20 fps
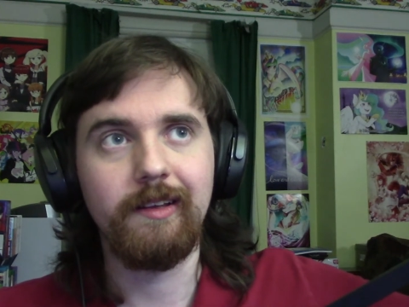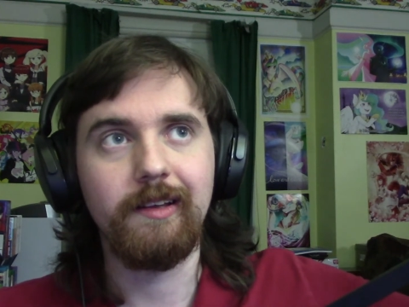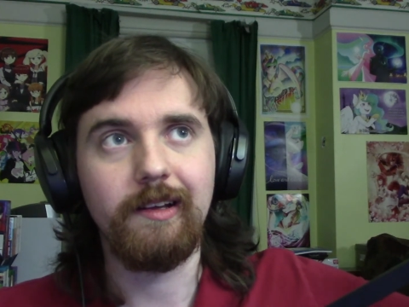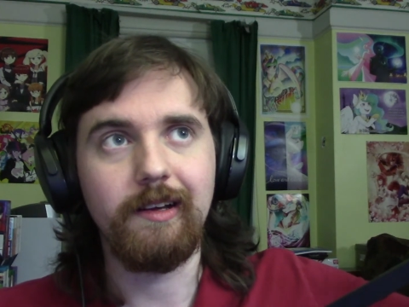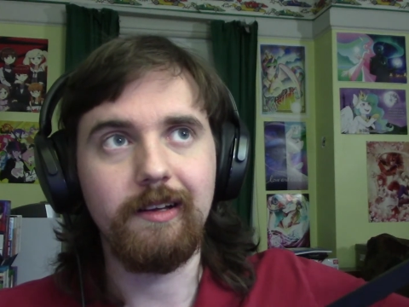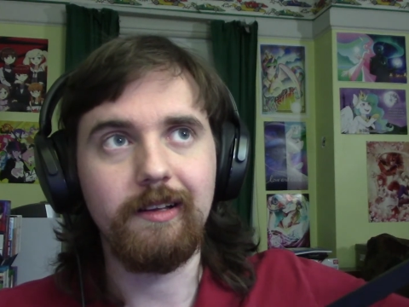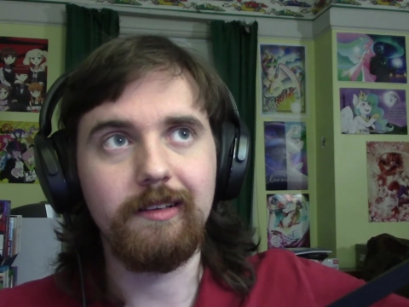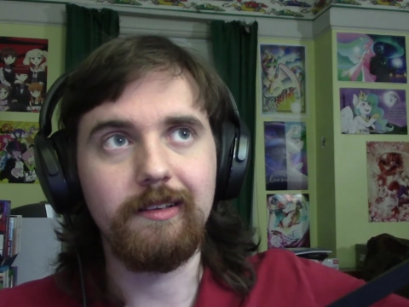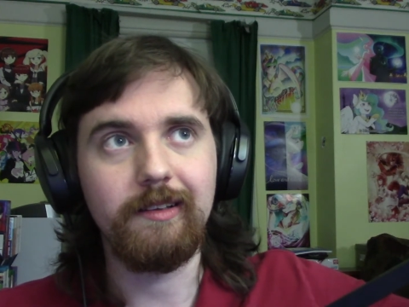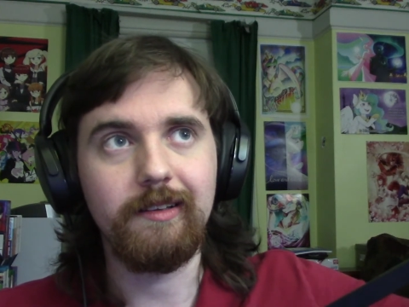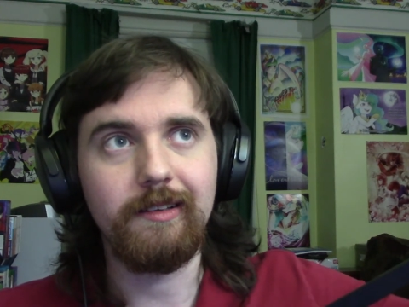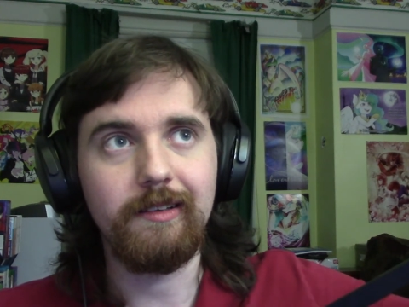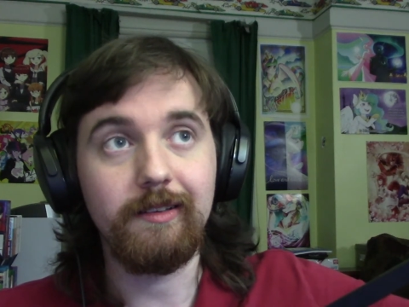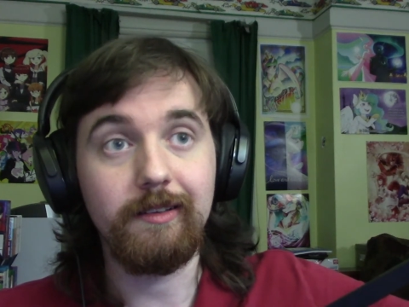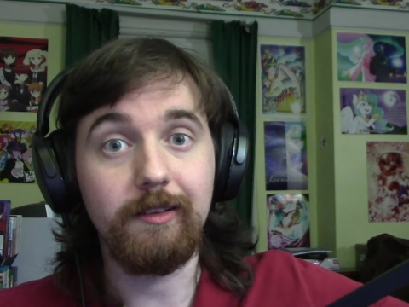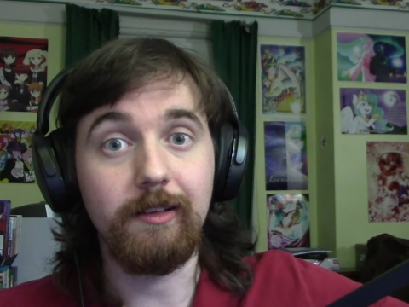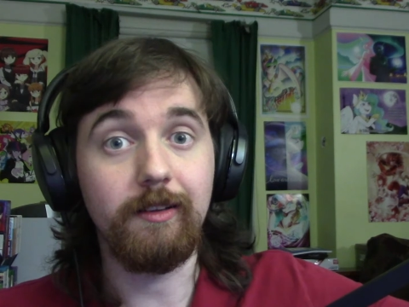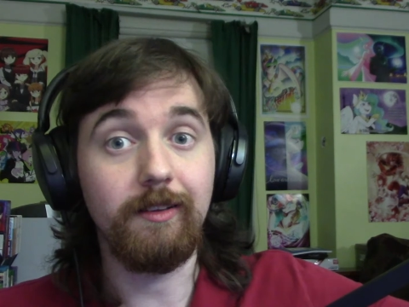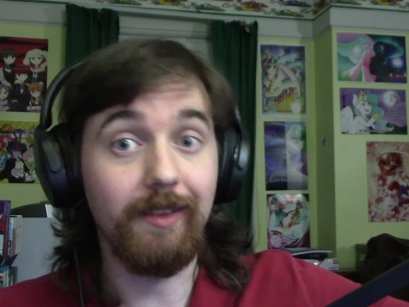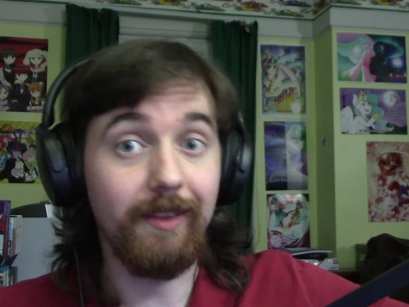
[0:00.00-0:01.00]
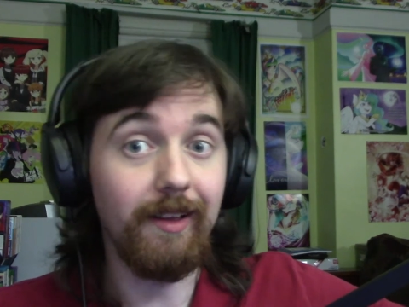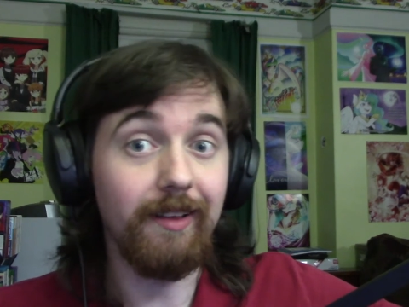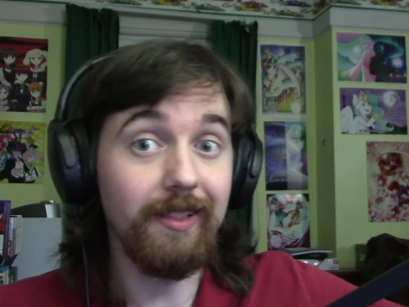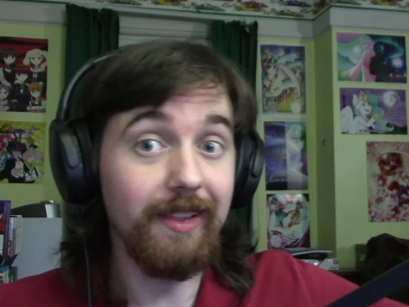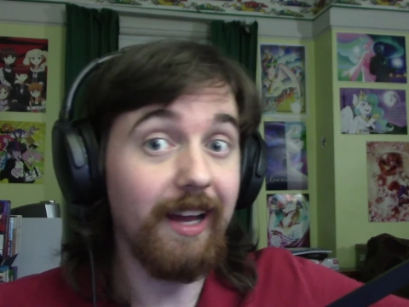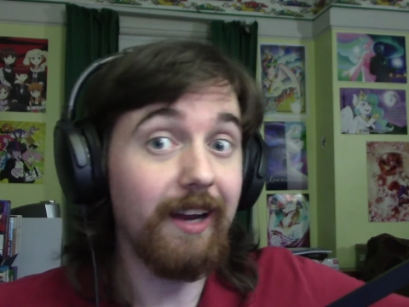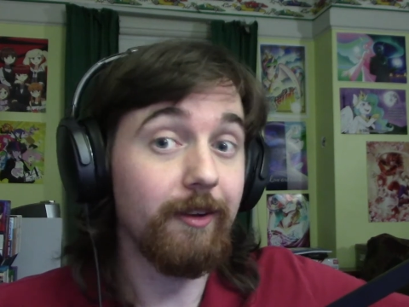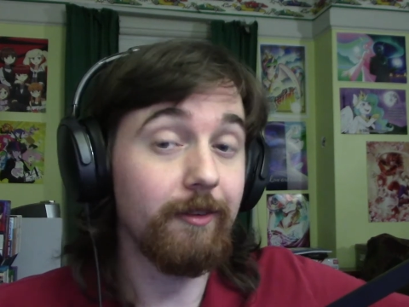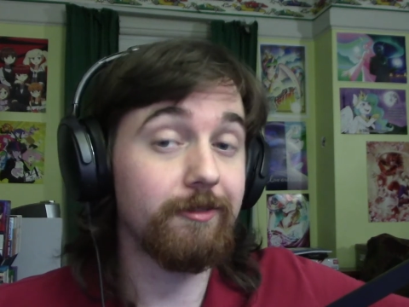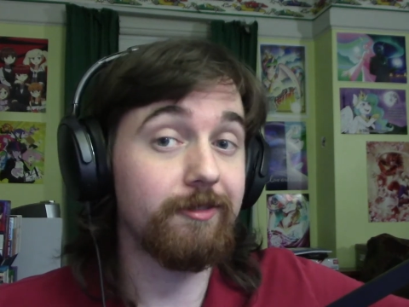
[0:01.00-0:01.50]
a
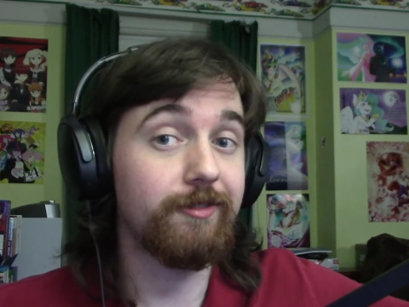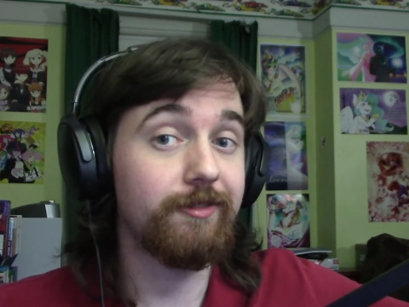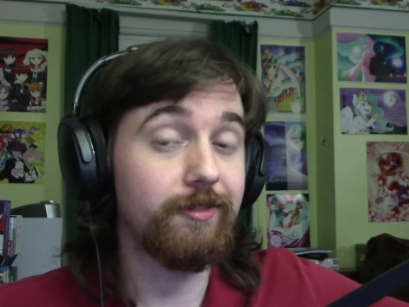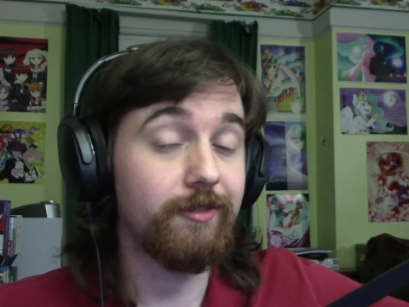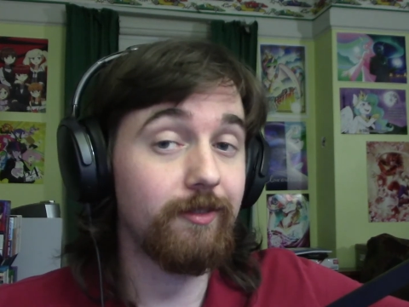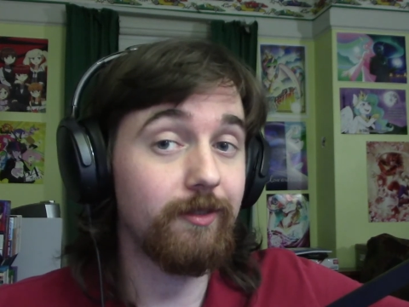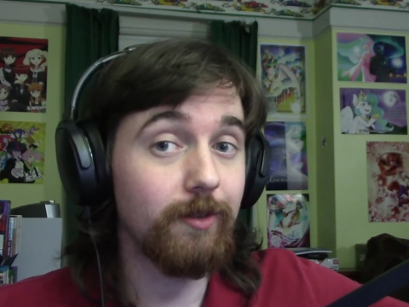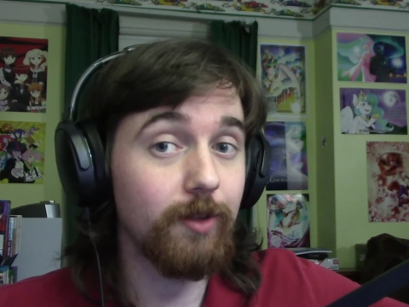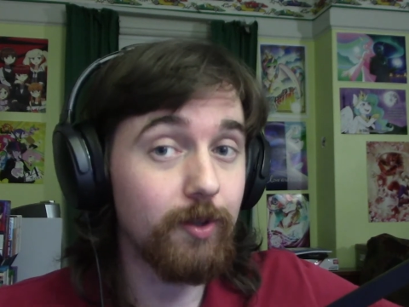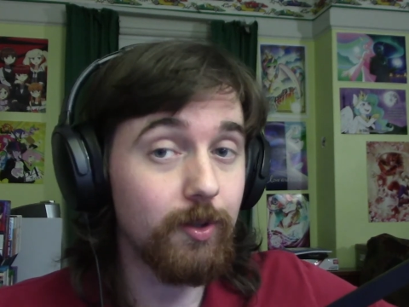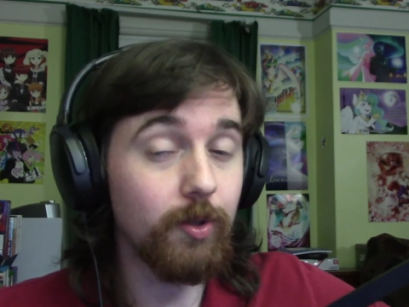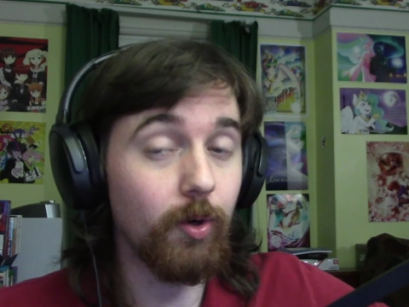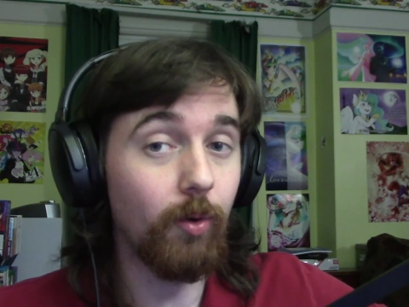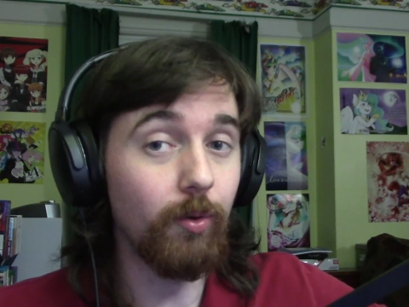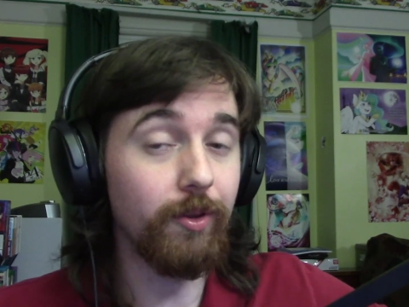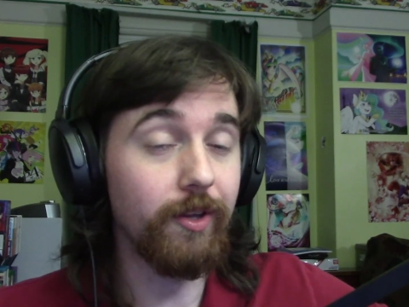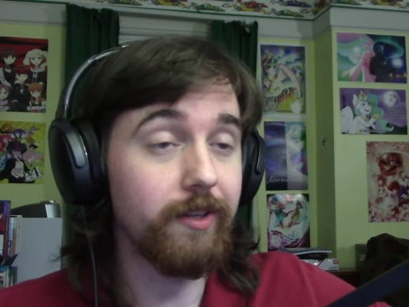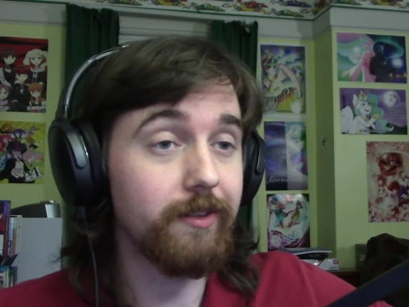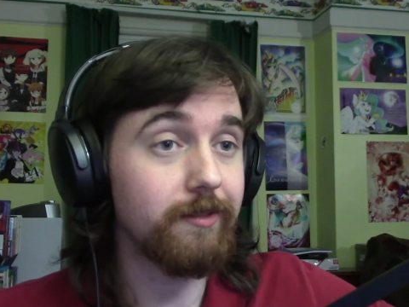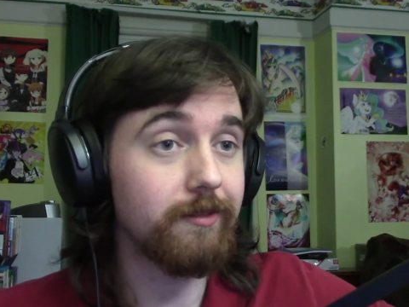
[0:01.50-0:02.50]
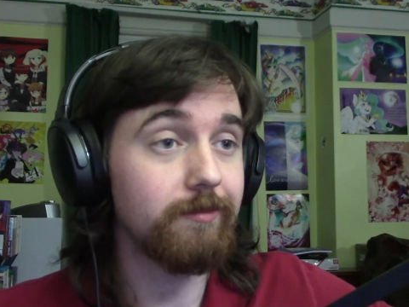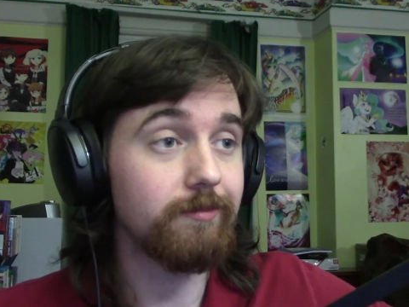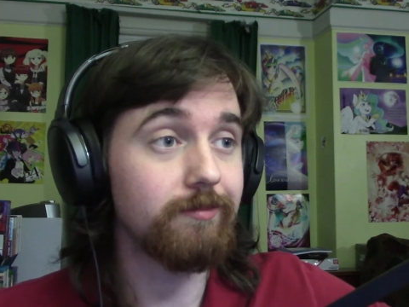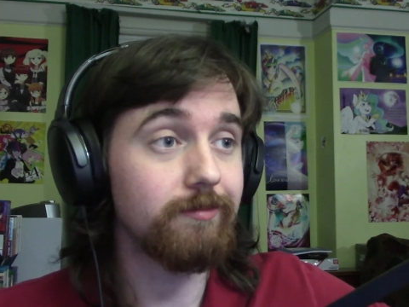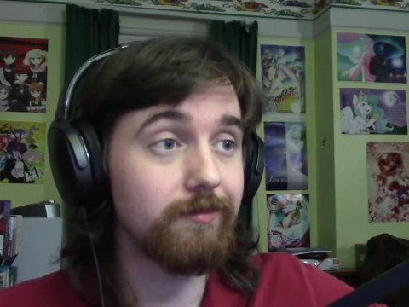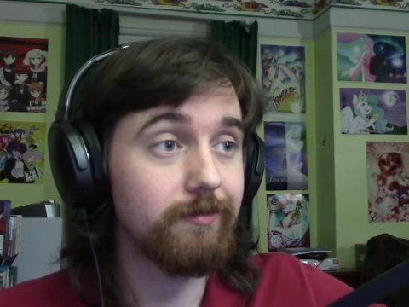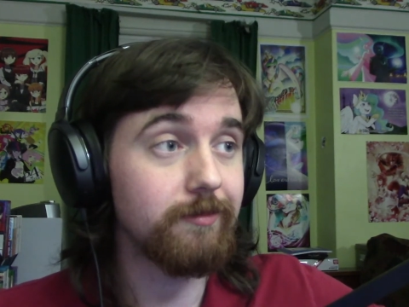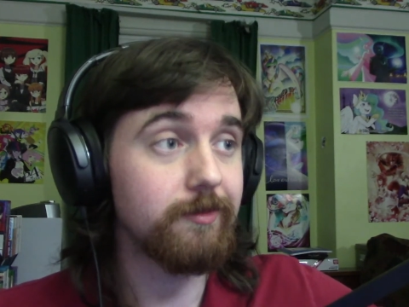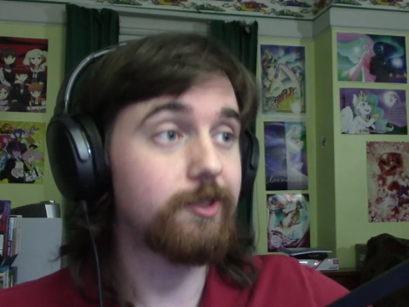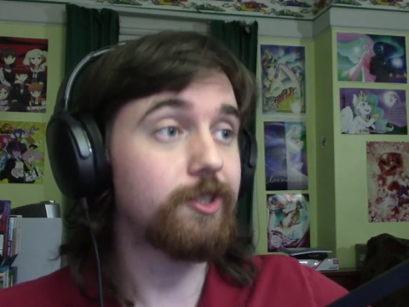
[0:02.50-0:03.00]
lot of golden
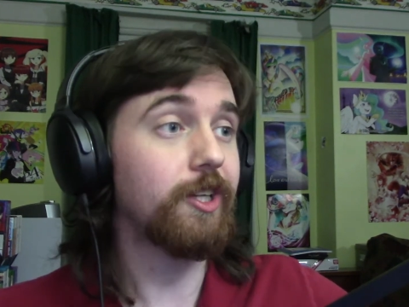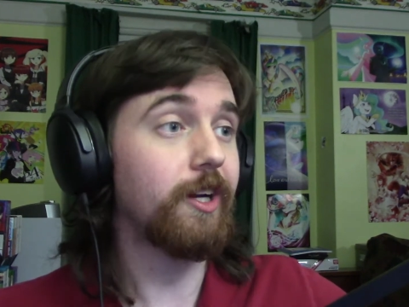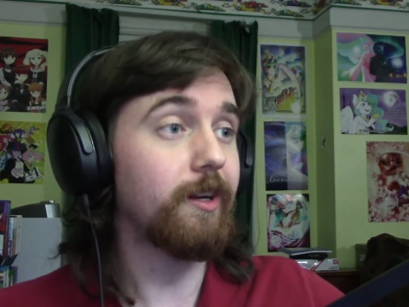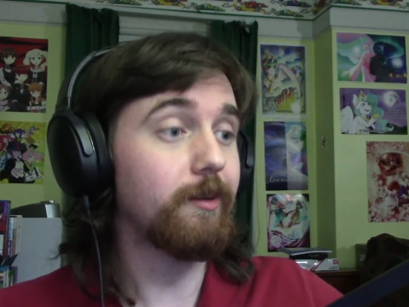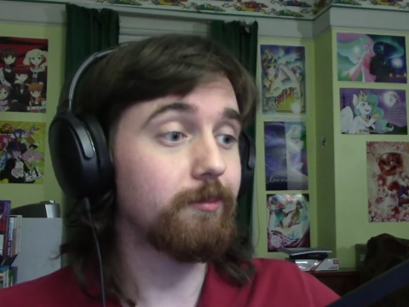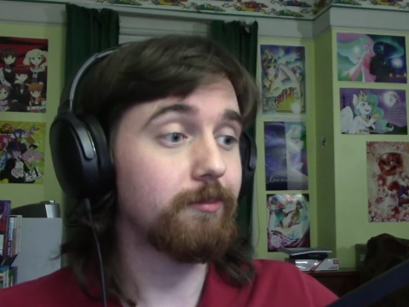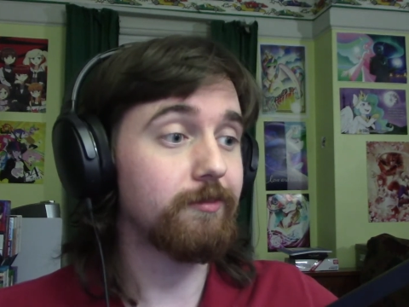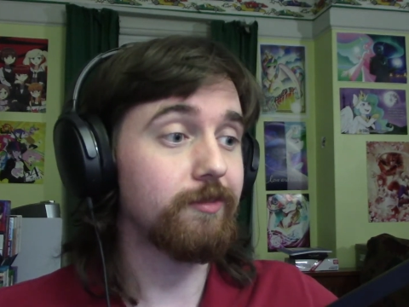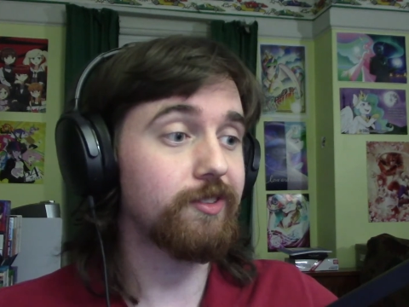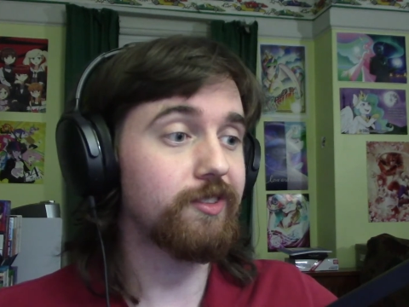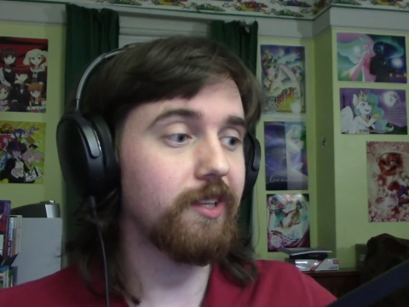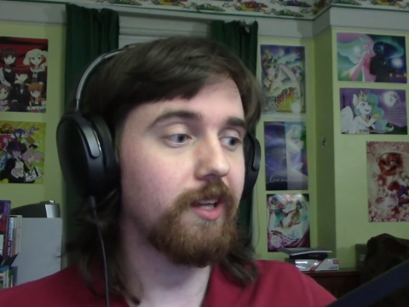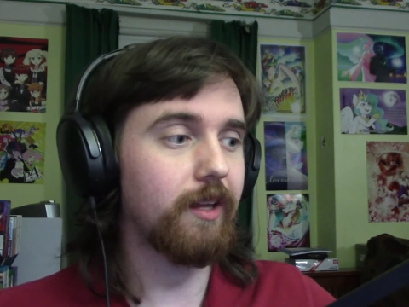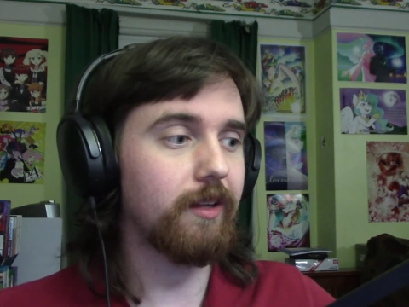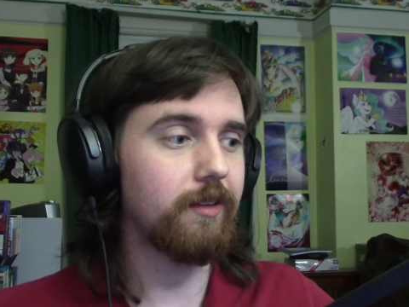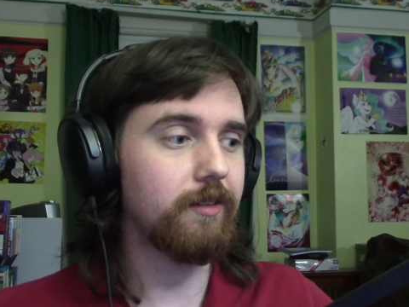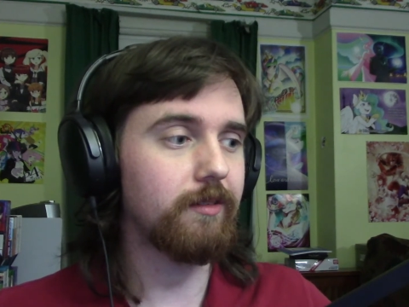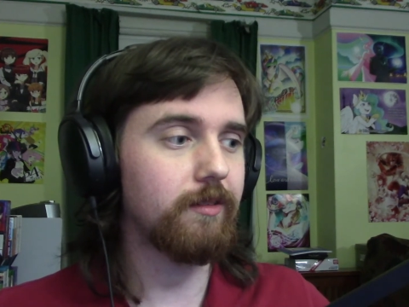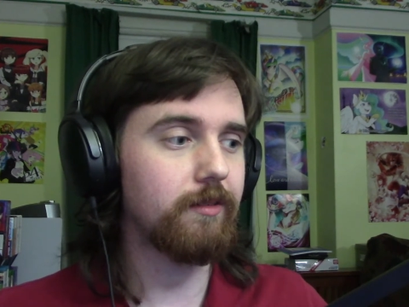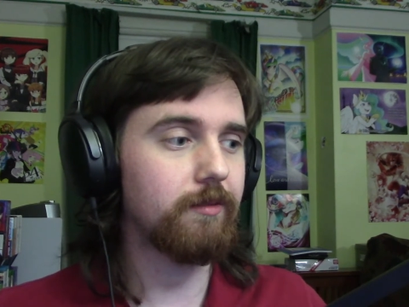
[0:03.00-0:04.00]
gems that